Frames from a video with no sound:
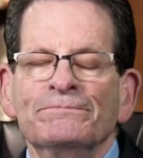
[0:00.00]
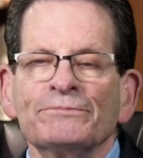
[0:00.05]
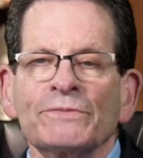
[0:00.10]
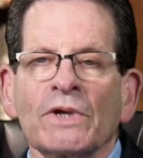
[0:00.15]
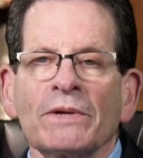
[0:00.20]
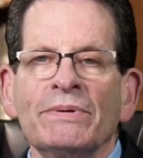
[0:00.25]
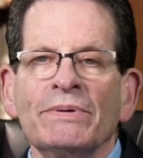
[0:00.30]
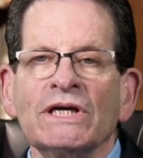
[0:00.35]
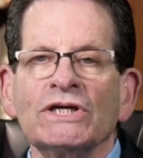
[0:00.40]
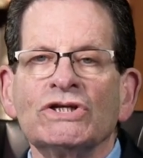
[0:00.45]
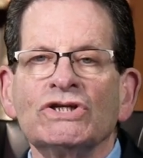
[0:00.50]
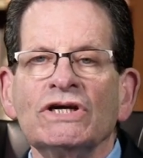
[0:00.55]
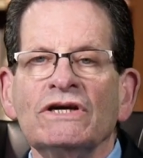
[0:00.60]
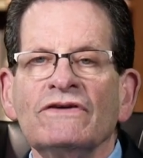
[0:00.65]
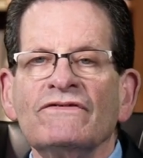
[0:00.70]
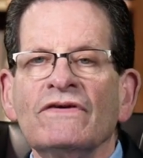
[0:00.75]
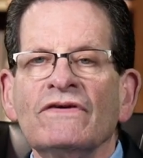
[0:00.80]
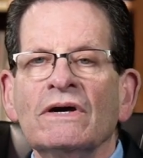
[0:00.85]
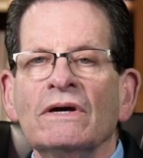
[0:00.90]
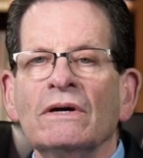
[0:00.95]
be
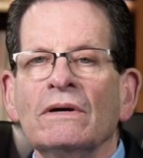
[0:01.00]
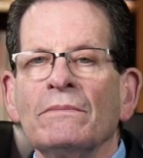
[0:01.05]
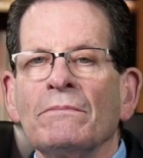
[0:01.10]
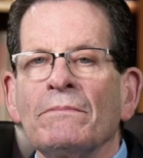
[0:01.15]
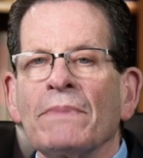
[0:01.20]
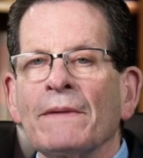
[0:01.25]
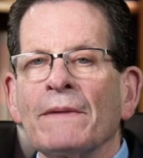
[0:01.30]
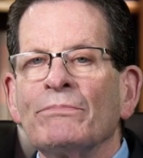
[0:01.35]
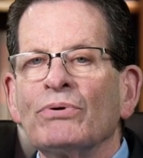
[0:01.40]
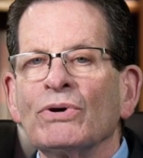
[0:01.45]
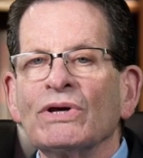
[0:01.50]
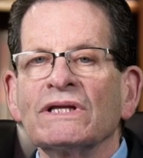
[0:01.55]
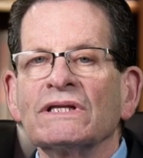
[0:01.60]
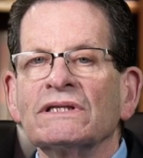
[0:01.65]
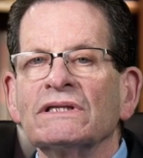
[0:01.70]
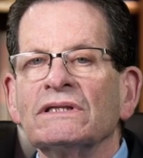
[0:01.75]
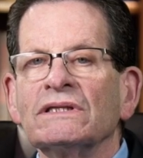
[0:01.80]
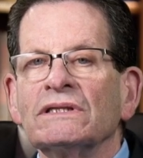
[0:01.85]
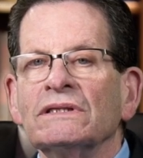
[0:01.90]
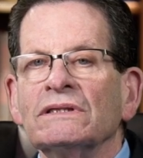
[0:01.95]
achieved by
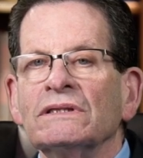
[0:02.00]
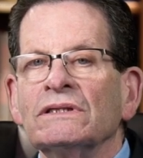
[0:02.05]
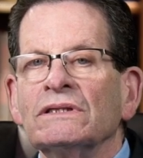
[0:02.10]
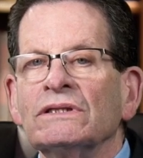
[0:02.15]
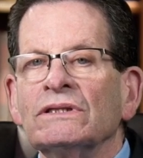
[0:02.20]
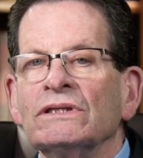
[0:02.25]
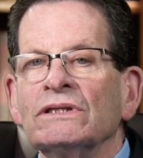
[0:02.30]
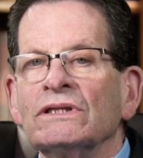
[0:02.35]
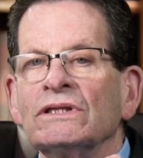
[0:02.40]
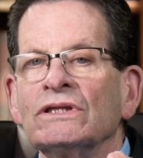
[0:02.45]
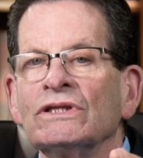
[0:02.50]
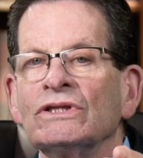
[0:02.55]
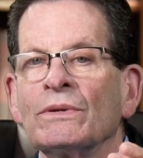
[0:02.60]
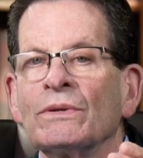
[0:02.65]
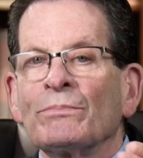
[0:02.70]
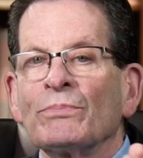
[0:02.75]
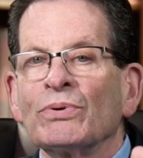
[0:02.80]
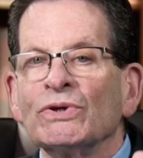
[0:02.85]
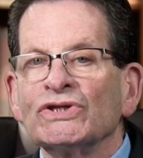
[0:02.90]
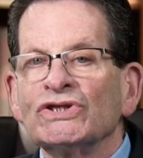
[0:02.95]
putting the
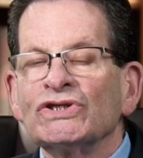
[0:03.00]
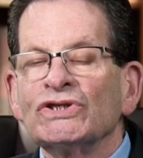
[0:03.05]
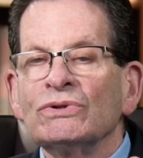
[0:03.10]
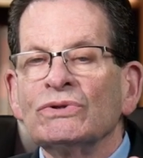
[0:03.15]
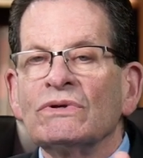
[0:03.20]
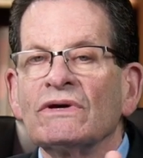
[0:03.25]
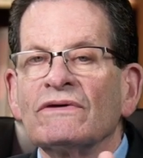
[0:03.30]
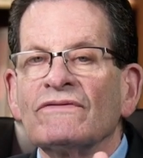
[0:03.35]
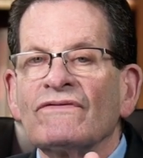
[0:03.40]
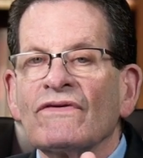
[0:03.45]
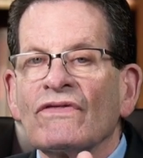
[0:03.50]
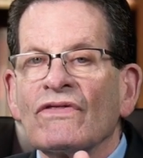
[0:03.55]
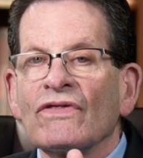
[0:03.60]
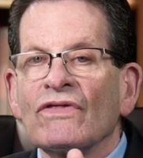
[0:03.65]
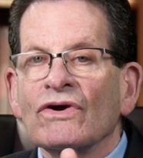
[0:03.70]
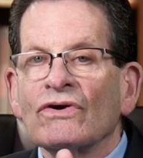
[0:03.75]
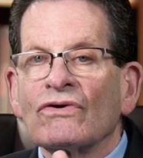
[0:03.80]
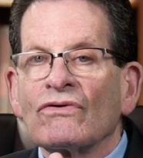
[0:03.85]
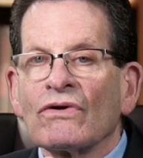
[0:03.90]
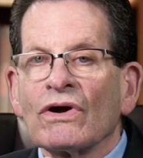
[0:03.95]
pursuit of
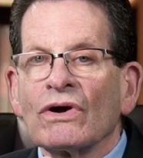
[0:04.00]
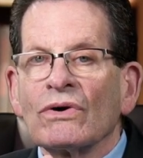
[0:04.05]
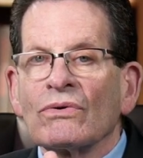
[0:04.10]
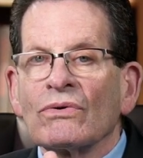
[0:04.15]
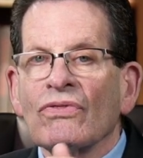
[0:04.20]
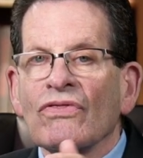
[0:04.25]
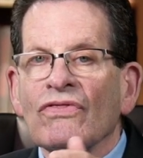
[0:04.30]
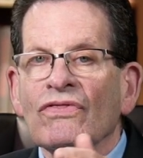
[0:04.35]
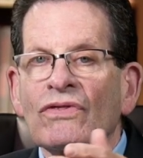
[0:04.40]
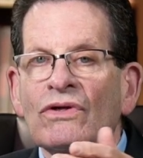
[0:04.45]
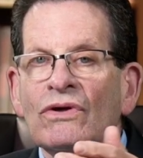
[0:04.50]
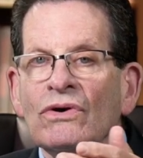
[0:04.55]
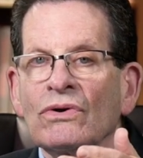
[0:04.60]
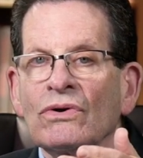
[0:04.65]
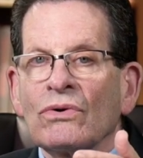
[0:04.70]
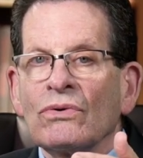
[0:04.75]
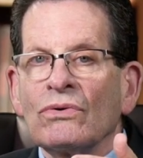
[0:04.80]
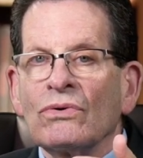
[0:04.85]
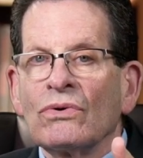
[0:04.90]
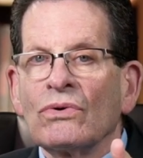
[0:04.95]
the growth
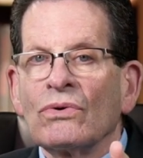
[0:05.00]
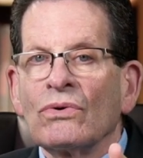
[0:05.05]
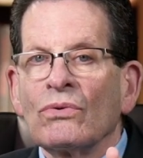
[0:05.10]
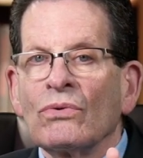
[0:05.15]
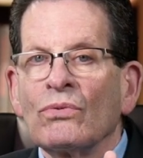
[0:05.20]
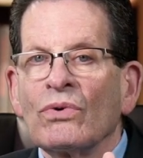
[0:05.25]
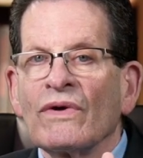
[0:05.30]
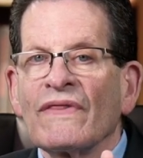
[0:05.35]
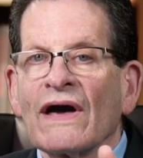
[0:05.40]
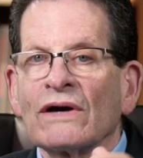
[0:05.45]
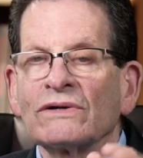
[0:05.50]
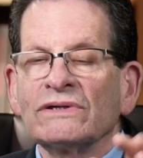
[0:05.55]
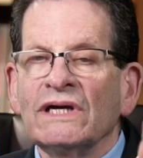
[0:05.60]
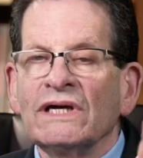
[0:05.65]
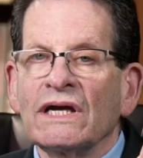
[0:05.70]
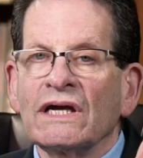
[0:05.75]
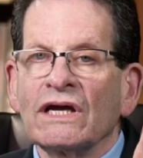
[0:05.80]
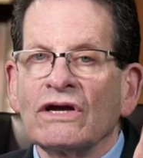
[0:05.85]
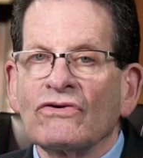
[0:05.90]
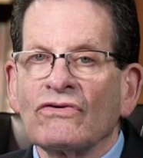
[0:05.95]
without
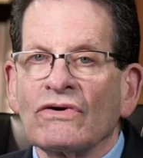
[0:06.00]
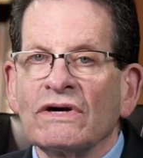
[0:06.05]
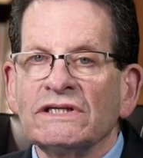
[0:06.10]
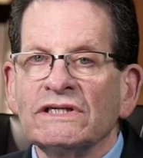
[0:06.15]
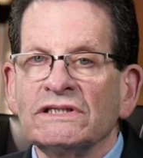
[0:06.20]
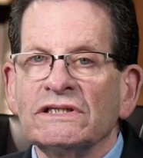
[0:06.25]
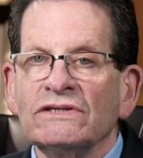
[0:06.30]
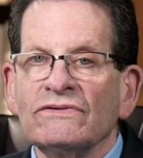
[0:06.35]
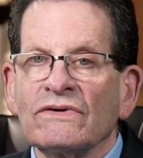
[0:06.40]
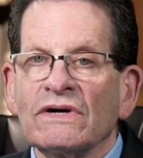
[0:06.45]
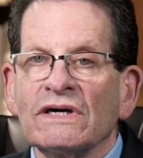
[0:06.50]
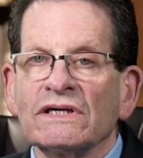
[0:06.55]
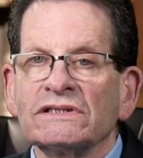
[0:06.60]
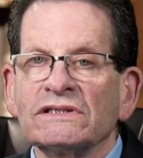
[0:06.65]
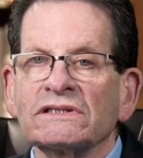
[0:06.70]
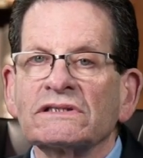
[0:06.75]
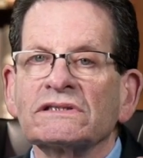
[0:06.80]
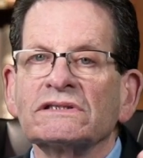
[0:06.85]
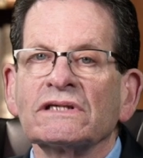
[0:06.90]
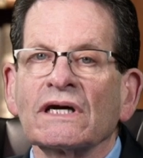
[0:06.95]
taking crazy
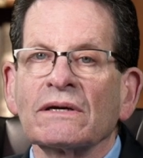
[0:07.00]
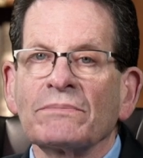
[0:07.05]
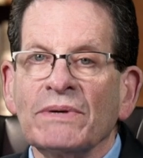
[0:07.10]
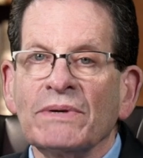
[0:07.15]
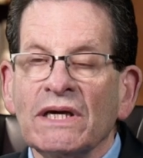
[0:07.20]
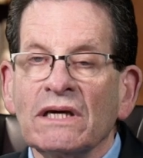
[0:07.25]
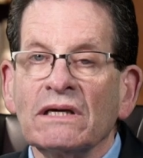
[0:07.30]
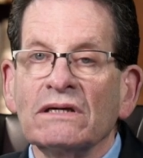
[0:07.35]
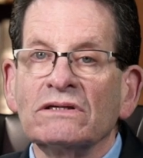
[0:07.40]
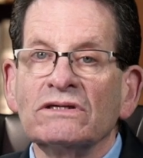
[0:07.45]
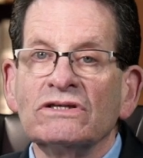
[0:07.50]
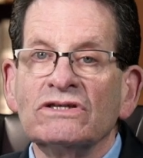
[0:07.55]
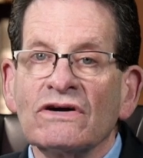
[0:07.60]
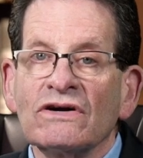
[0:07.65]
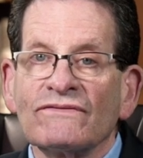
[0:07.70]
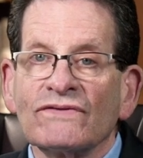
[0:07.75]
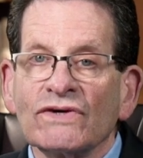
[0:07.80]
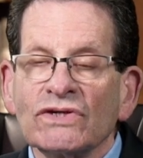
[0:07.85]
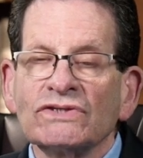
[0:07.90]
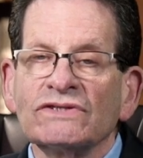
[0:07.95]
risks, like being
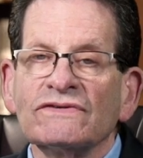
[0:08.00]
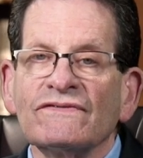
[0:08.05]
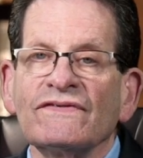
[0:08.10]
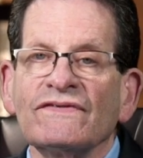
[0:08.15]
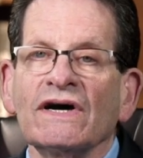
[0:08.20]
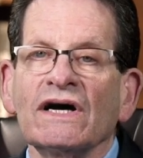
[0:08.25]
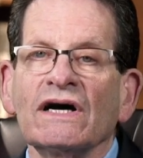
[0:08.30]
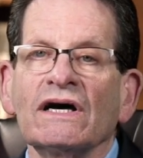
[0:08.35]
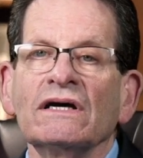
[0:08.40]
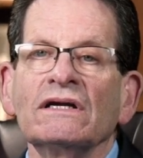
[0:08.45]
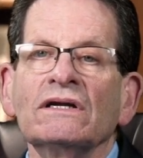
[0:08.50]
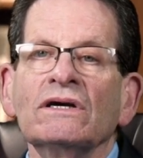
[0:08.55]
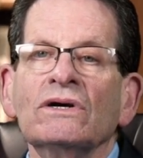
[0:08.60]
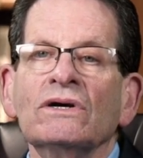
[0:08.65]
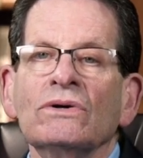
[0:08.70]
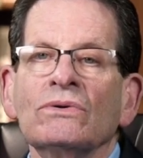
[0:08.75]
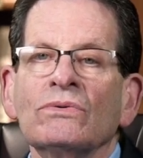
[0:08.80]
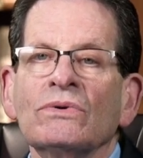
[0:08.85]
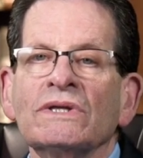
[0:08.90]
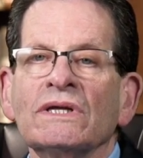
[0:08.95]
diversified
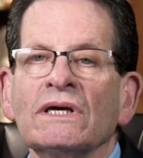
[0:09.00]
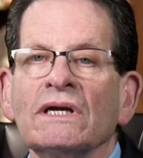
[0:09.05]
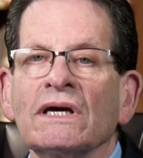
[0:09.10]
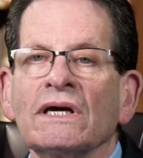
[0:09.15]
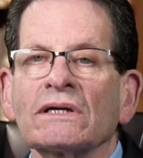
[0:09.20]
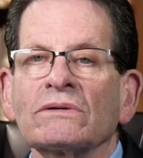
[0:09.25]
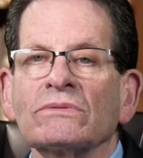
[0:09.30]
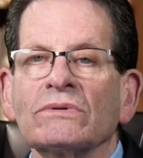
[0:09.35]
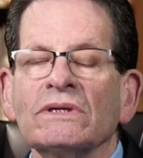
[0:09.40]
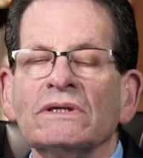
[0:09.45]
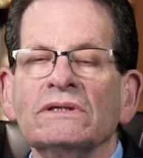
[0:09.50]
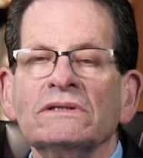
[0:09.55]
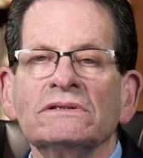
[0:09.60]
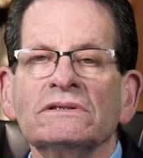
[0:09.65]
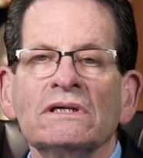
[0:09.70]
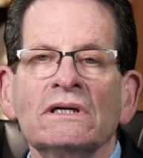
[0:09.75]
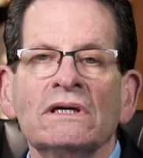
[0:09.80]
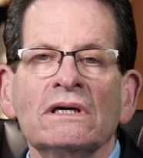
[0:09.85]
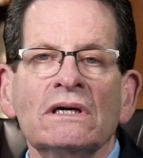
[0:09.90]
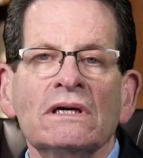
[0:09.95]
within equities.
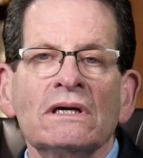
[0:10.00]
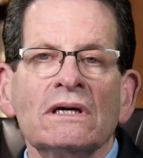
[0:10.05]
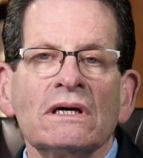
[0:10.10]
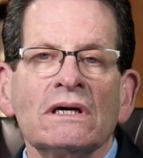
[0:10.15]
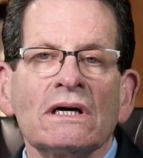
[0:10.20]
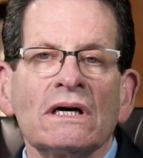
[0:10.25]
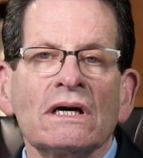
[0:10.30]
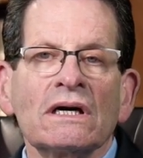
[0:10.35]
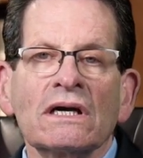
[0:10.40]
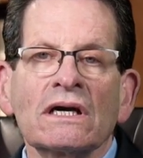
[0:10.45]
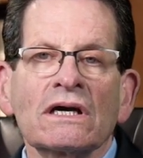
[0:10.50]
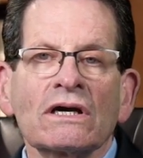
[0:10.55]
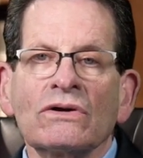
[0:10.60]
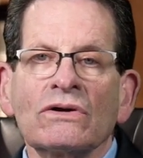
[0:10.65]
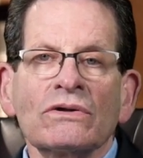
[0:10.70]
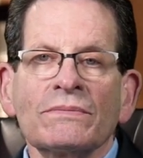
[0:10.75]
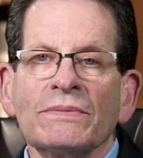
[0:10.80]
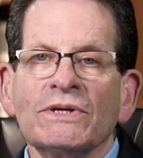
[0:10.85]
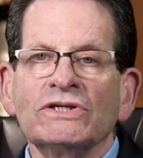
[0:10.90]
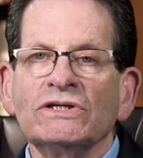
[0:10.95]
It can
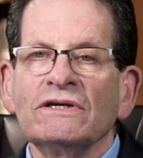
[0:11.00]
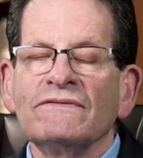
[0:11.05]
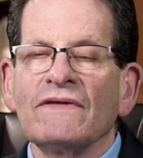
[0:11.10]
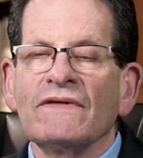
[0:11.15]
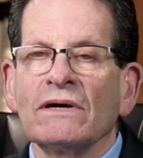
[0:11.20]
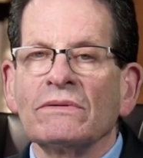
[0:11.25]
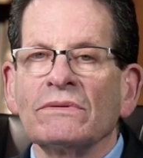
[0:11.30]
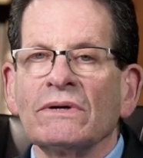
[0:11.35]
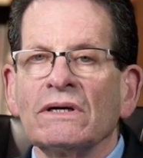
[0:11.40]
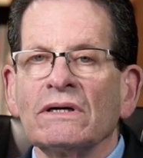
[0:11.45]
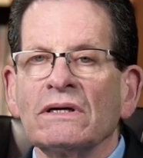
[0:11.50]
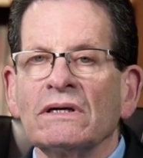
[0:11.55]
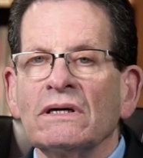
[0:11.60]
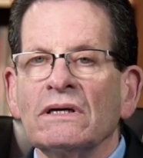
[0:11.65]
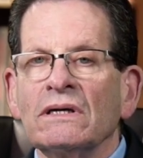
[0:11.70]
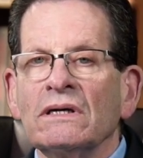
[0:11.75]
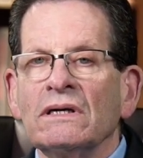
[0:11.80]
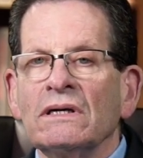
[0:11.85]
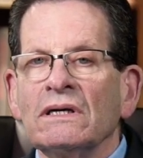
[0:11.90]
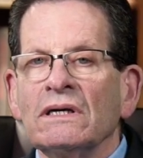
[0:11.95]
only be achieved that way.
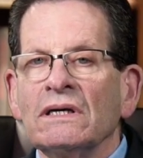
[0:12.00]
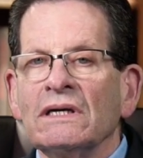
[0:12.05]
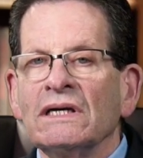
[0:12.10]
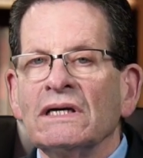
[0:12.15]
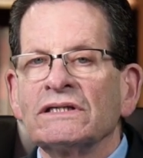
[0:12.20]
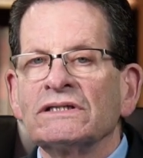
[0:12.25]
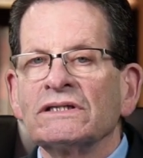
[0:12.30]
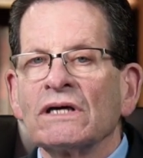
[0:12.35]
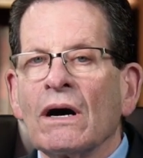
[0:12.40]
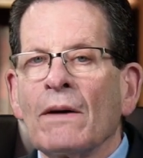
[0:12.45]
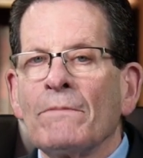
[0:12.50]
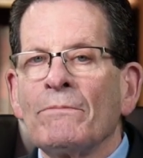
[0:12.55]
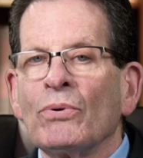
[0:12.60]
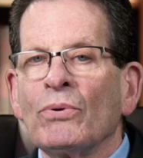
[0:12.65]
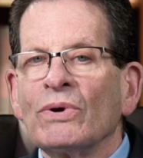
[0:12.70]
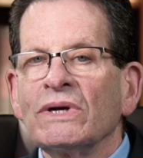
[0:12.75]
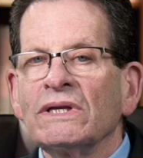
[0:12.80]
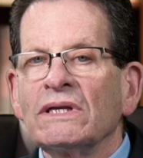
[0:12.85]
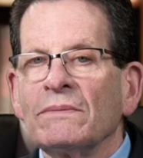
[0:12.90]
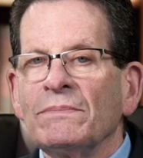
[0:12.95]
It's a
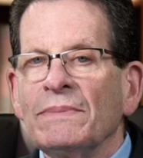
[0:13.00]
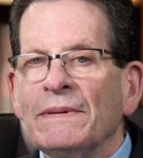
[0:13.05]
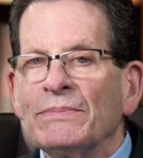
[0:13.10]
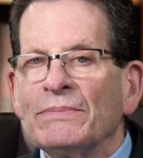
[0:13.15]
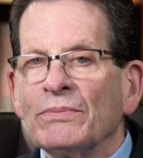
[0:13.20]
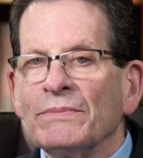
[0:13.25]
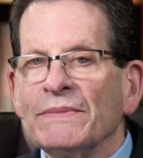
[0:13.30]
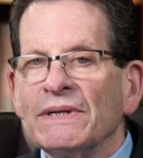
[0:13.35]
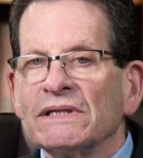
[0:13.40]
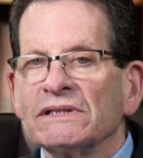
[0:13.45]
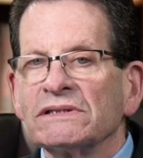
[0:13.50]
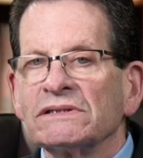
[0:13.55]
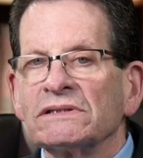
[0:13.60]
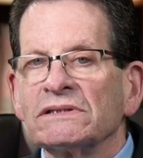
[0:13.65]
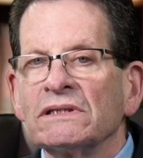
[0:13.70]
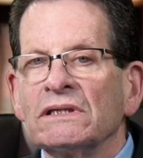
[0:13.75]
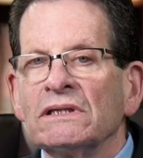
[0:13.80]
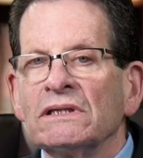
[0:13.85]
point that people miss.